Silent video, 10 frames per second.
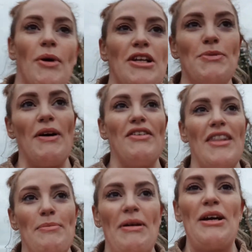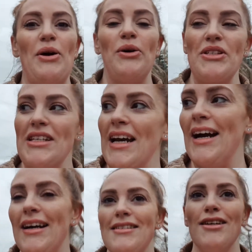He's wearing their big coats and
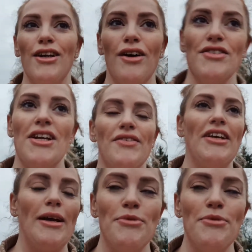hats and gloves and everything. I'm